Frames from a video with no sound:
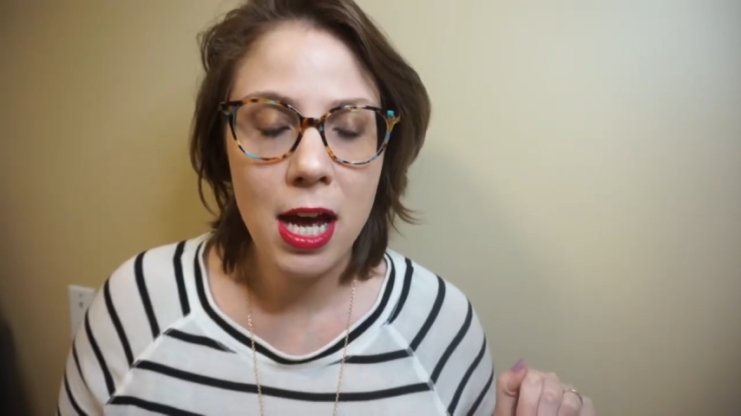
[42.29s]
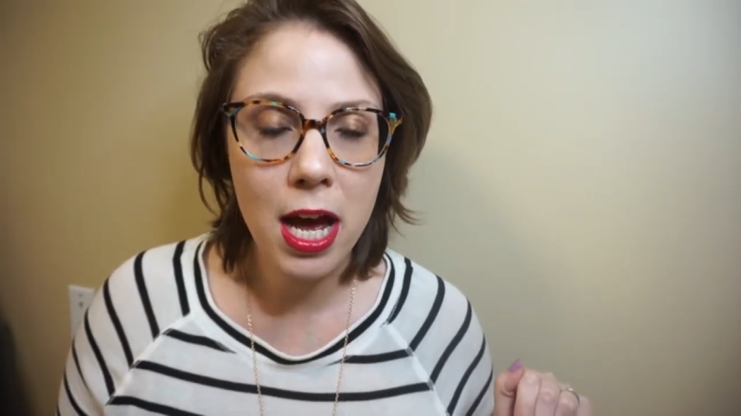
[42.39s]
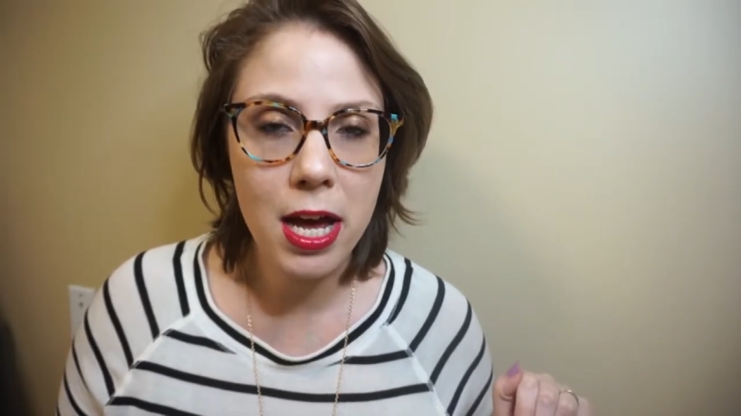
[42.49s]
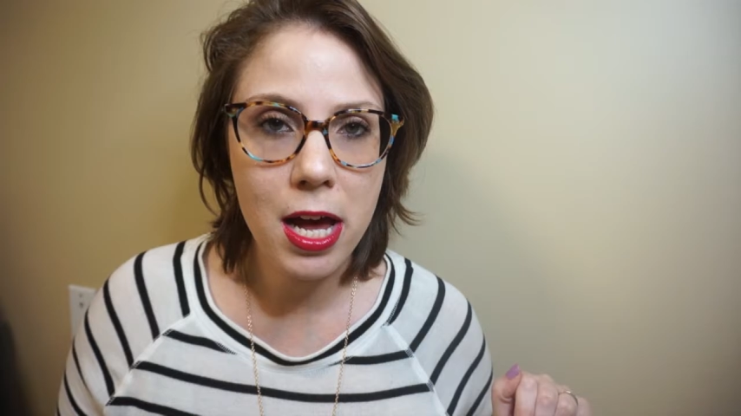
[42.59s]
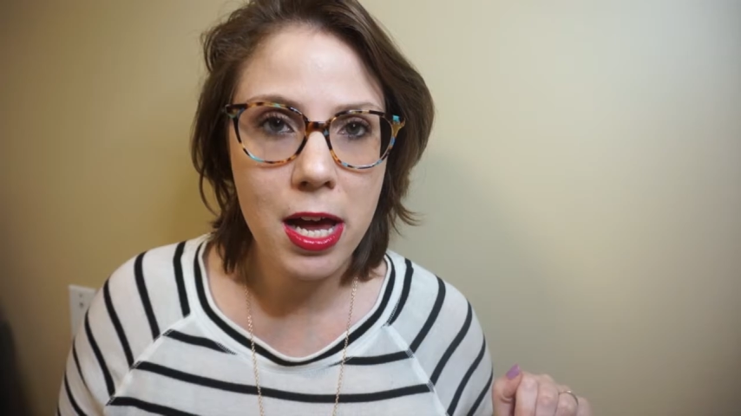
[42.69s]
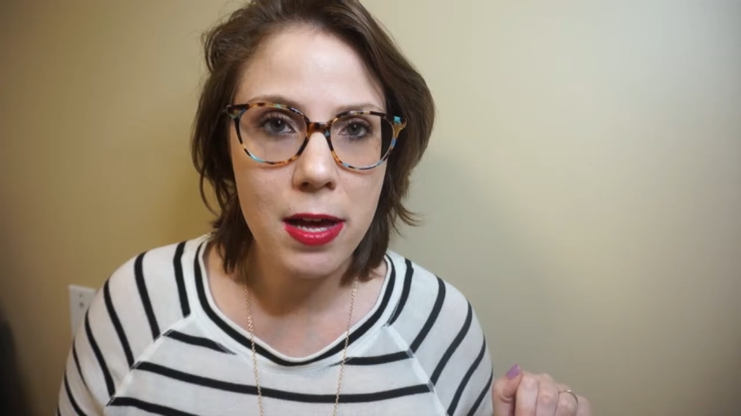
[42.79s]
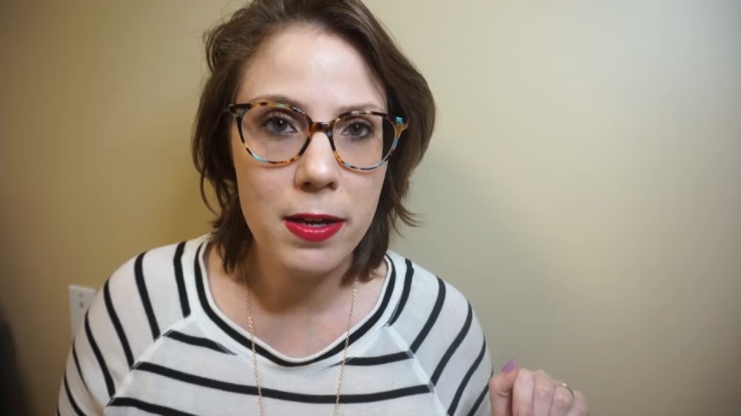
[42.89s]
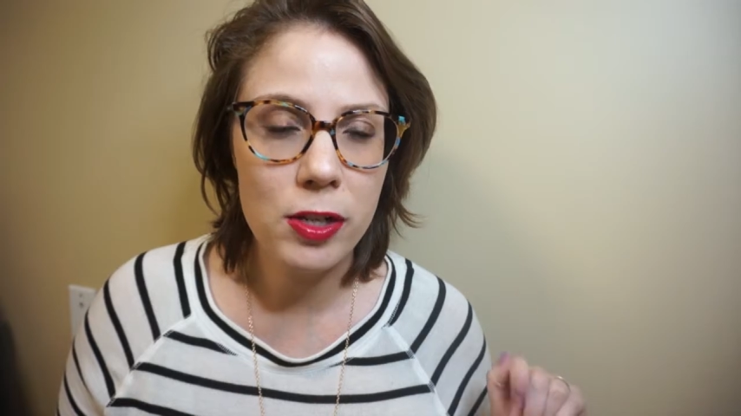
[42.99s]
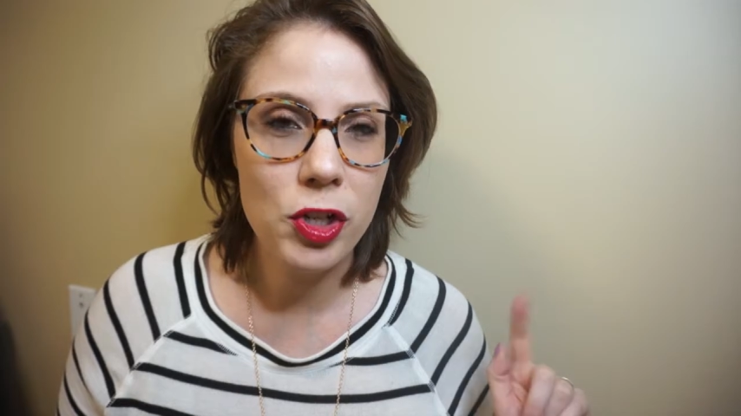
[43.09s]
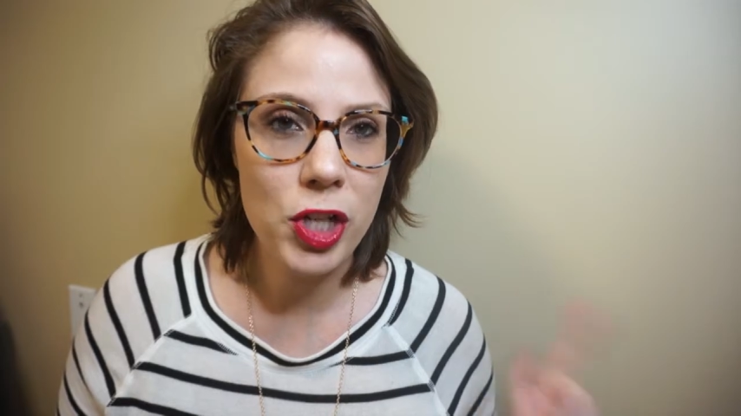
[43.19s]

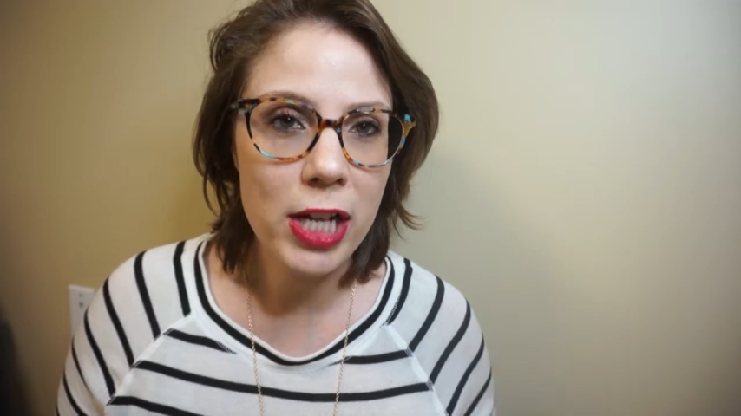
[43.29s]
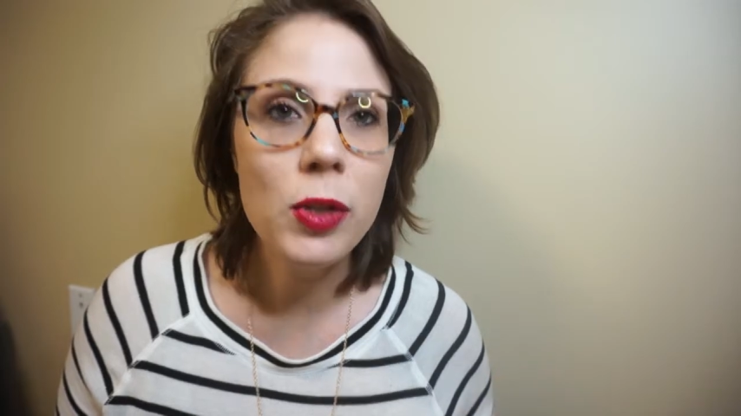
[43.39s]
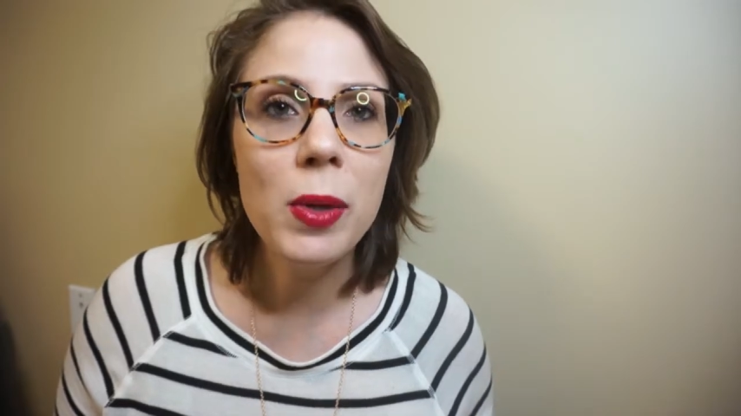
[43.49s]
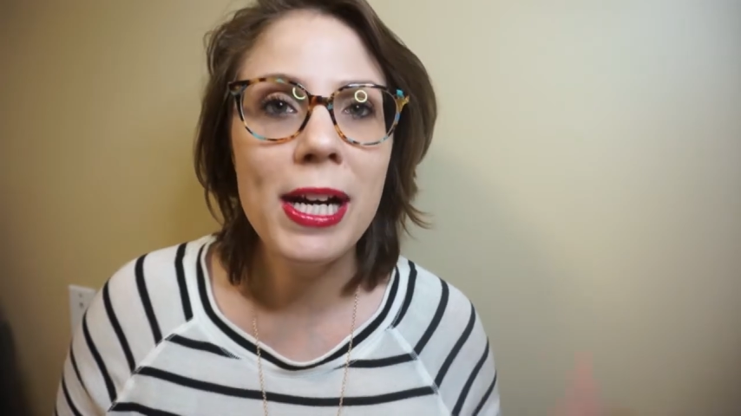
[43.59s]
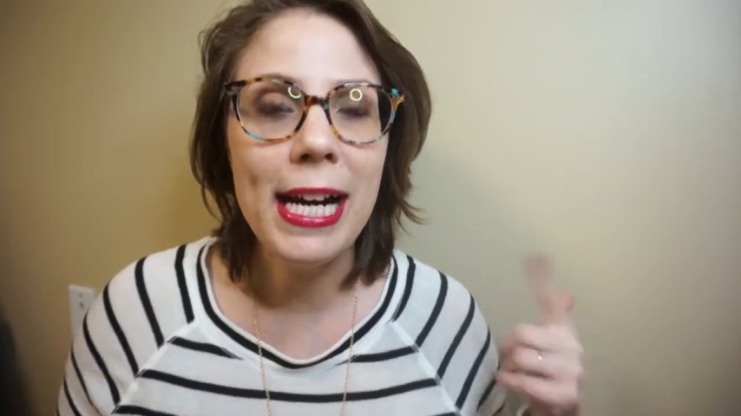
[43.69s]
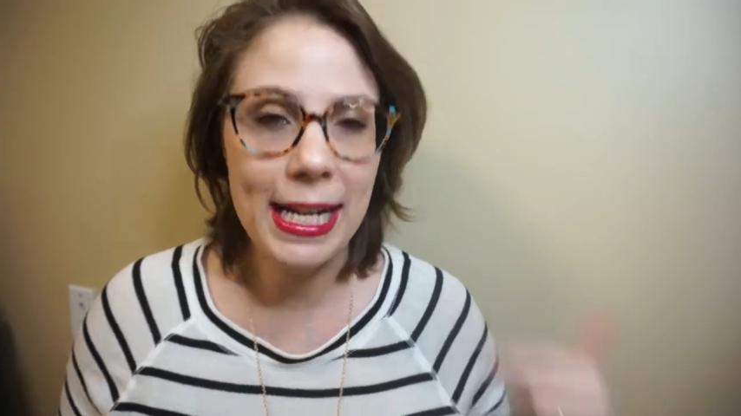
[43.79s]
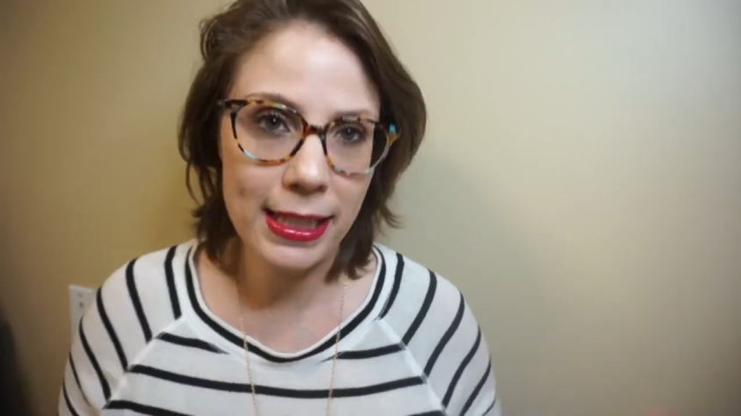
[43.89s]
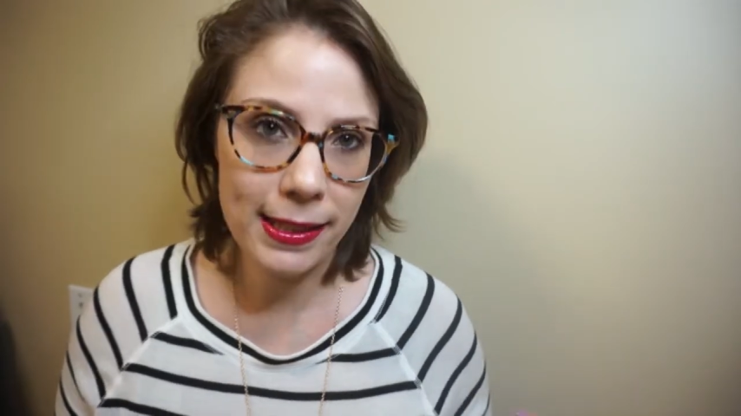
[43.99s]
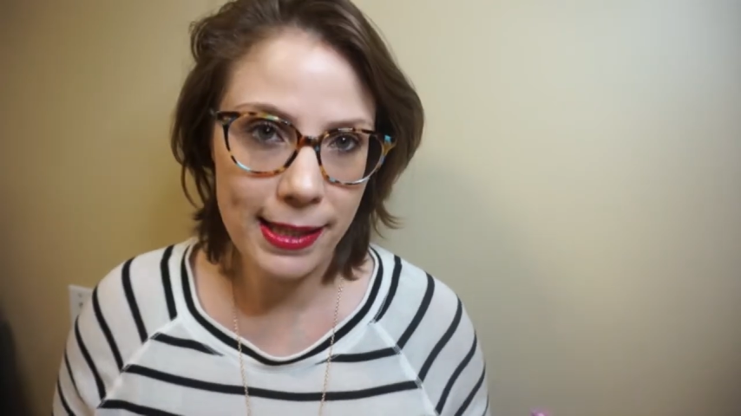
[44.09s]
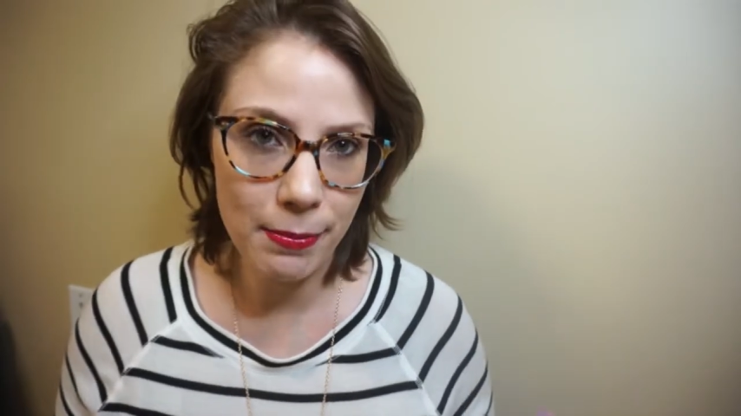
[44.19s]
January and
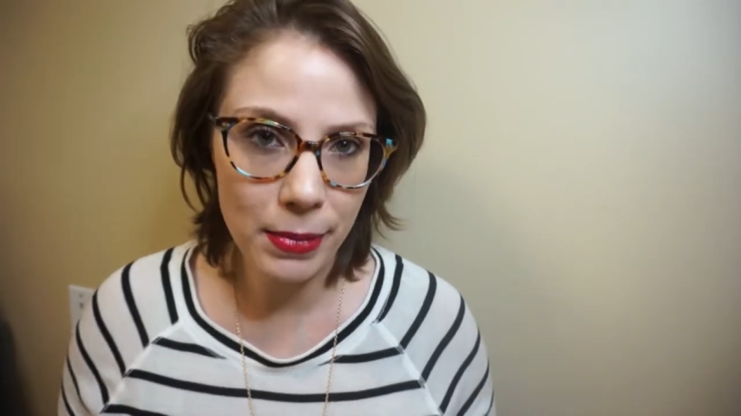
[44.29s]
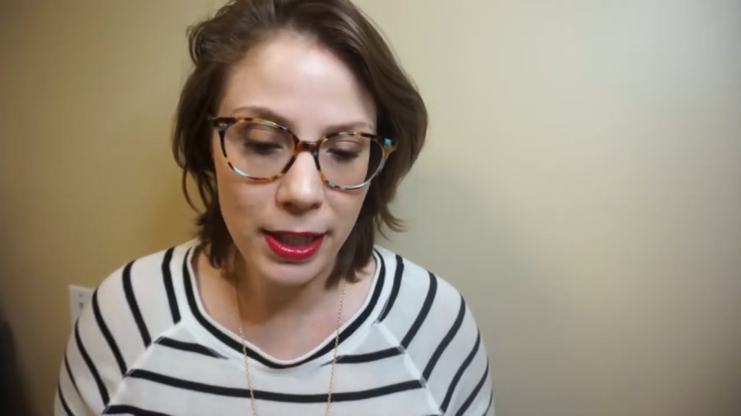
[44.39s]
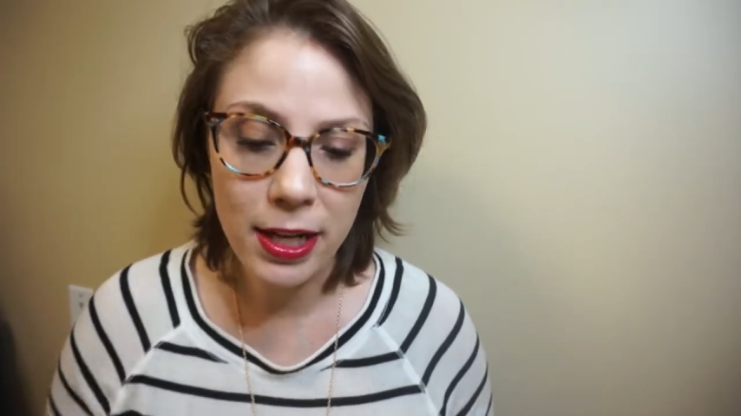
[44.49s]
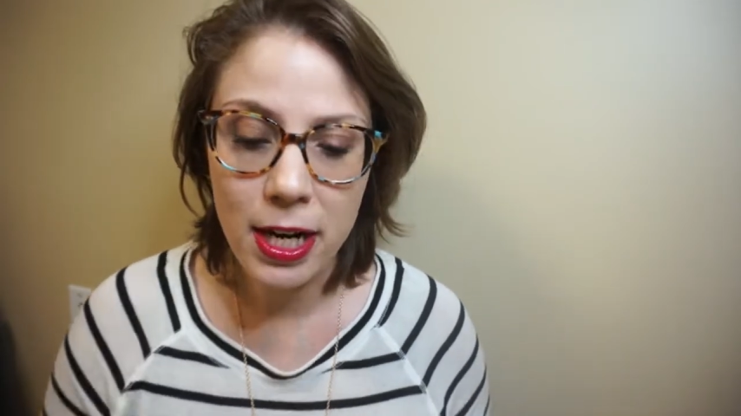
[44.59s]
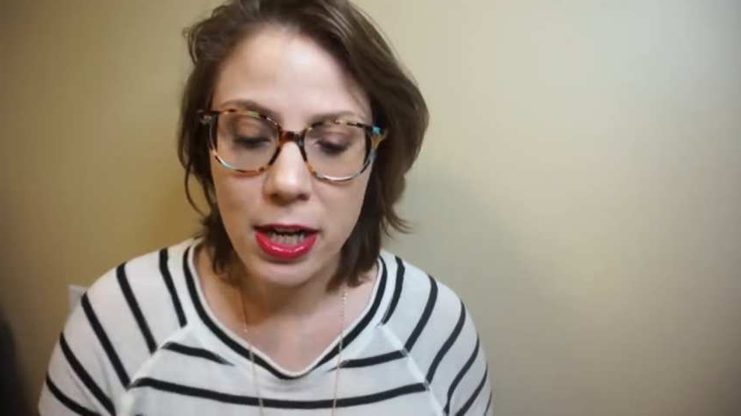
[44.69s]
December.